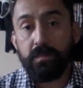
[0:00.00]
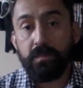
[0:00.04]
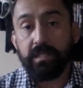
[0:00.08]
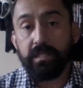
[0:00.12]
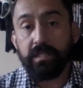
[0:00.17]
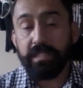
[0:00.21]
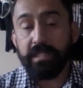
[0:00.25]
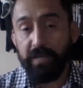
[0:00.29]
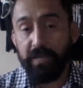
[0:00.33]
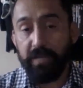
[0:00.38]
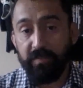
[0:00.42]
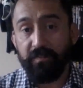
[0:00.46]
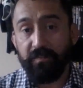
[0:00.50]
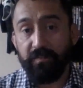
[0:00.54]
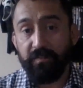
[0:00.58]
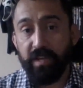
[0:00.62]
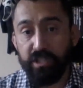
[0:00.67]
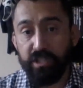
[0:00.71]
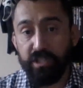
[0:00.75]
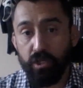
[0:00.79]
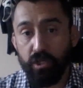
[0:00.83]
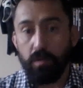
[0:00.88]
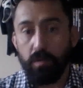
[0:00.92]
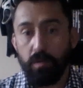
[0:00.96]
David
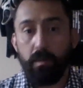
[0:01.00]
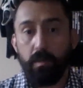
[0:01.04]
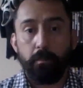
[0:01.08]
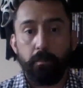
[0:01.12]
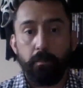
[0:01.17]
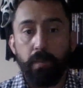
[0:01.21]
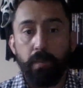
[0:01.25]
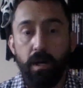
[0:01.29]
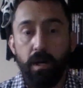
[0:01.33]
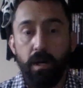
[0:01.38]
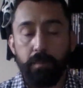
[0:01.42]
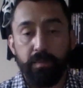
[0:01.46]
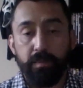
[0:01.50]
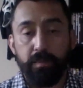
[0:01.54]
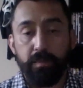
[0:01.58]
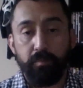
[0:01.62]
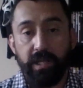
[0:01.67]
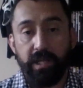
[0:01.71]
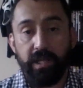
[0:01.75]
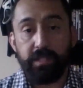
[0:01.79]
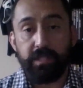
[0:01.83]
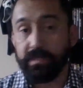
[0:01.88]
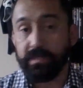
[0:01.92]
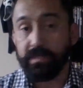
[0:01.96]
Fincher pumped the
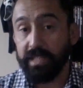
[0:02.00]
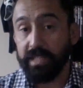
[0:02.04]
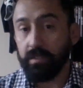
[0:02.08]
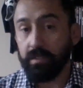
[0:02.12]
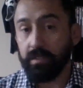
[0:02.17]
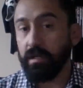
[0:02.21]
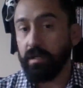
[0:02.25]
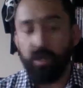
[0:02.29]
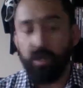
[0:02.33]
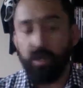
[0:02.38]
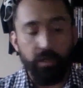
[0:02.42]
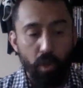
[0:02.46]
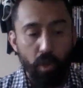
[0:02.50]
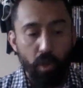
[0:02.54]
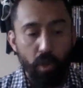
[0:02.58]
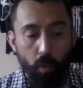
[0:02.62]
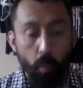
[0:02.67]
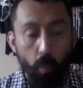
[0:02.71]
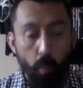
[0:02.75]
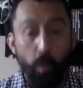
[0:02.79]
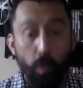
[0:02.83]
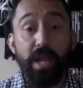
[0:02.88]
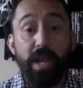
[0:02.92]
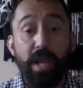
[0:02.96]
brakes and was like, no,
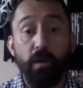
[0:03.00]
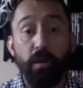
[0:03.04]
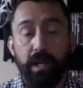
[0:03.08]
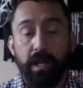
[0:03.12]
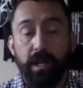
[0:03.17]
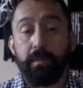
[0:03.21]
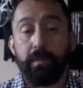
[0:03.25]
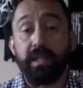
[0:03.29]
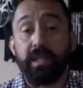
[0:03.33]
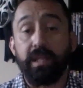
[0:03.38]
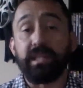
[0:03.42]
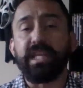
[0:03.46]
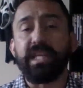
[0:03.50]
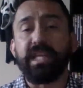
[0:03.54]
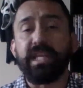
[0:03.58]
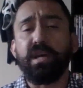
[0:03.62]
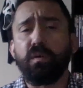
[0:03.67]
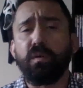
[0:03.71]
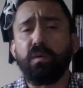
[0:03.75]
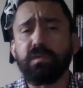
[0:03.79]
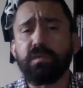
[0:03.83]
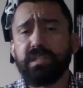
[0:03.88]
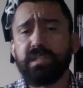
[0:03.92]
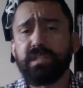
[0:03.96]
we are going to make the
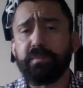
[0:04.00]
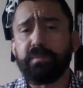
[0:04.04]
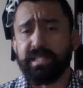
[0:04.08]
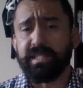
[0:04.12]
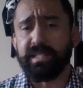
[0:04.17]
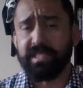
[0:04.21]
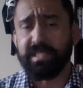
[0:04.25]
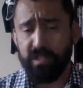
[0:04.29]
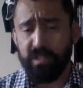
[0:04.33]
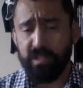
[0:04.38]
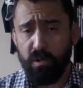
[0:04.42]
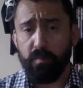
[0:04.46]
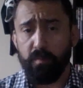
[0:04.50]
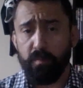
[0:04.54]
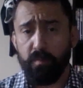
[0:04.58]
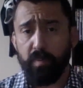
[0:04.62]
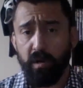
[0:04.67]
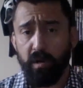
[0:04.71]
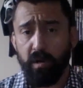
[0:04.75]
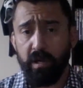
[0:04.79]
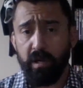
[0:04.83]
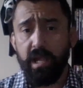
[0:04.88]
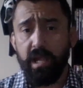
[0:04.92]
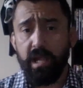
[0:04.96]
ultimate slow
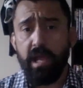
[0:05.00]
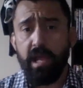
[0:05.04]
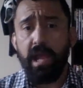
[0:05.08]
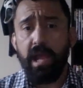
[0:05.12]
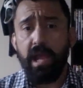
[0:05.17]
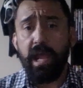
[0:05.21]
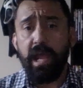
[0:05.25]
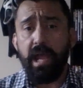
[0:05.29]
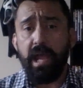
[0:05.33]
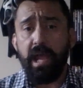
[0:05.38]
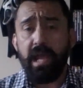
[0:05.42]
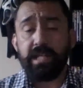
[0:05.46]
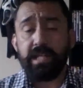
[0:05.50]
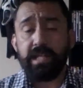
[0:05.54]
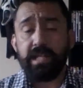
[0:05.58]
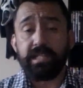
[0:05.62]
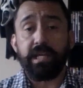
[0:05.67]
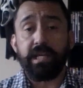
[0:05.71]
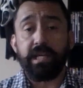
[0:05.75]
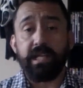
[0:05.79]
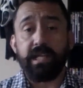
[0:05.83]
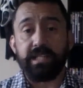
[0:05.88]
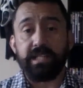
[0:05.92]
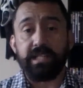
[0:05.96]
burn, and
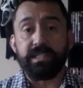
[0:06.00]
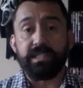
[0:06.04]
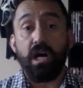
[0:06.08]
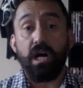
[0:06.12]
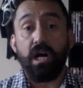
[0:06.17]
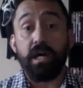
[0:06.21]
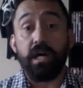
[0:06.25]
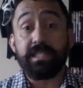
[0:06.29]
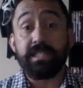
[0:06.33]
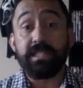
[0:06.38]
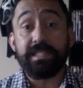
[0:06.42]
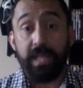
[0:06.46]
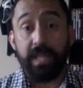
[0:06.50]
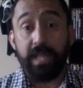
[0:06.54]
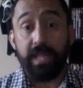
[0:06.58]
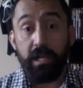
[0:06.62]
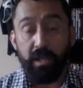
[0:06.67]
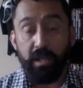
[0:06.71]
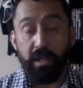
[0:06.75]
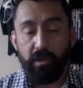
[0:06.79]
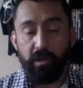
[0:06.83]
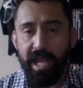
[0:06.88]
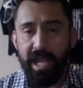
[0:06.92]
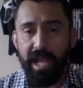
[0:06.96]
it is
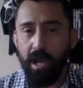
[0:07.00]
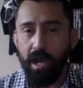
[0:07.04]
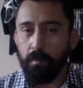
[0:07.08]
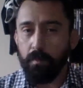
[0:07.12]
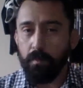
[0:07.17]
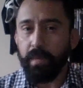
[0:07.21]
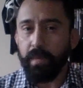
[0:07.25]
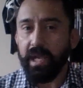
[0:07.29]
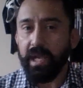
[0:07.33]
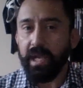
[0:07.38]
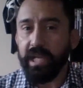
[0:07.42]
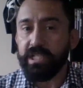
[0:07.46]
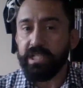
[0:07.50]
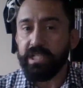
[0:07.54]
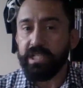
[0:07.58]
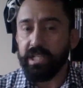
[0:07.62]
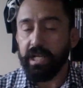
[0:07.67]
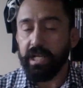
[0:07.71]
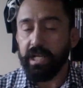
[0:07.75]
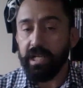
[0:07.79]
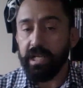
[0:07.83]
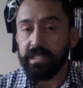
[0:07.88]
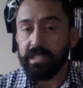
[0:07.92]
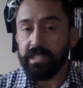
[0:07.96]
unsettling on how patient
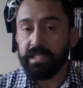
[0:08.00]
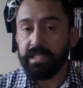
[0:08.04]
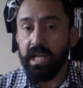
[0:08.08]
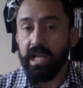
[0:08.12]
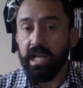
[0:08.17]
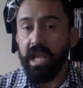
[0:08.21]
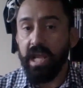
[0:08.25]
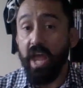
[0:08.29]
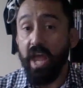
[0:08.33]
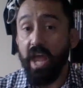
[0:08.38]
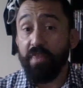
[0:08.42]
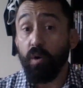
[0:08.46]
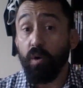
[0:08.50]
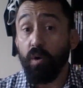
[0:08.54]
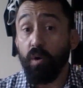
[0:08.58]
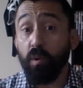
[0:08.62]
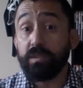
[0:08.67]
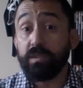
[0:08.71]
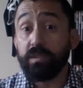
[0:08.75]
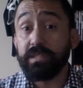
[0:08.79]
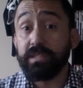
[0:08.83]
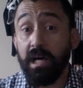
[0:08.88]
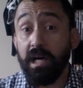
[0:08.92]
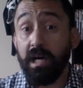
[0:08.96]
it is. And the whole
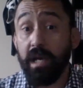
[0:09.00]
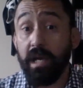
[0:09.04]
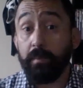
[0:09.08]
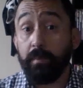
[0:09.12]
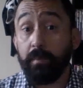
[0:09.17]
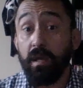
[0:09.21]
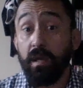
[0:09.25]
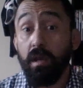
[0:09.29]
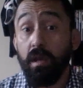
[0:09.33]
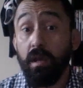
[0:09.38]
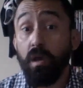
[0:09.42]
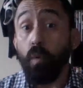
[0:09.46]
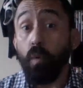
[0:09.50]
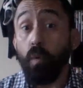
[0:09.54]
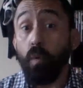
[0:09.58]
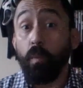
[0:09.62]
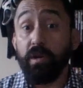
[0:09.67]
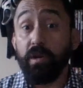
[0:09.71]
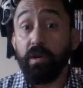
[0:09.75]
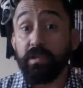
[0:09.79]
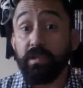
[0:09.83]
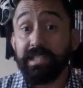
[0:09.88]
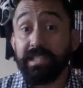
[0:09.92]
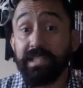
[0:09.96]
time, we
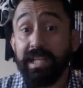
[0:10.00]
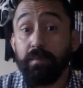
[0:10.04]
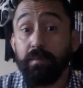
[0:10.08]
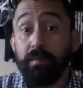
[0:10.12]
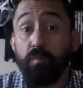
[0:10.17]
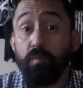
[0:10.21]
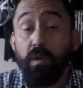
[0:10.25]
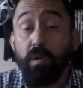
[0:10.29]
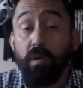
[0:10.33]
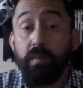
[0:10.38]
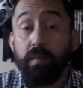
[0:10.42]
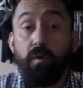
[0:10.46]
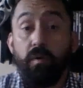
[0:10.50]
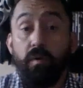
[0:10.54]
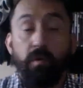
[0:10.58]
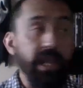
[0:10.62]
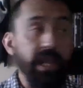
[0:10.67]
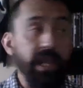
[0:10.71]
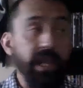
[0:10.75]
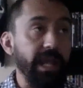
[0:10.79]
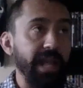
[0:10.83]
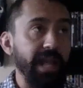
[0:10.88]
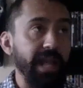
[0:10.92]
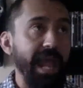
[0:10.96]
are just getting more and more
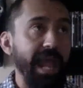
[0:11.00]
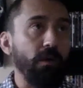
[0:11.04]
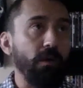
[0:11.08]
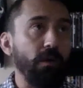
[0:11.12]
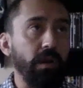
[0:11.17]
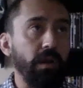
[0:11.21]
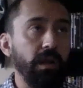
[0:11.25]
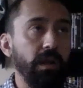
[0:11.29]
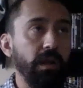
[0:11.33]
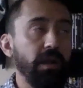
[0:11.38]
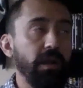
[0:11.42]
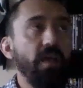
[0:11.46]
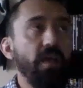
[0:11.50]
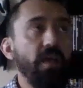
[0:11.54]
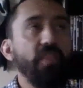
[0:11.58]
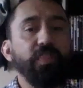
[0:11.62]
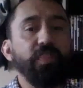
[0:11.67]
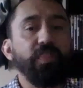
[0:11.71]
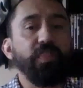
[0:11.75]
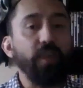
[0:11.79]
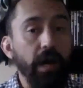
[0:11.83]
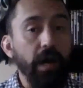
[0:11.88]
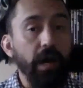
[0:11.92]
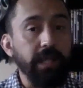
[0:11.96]
in our
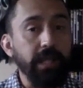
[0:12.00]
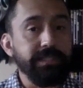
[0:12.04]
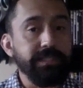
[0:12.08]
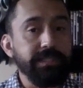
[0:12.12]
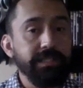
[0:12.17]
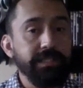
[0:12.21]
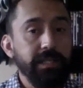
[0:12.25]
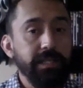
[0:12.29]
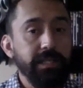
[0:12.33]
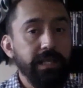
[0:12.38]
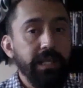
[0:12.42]
thoughts.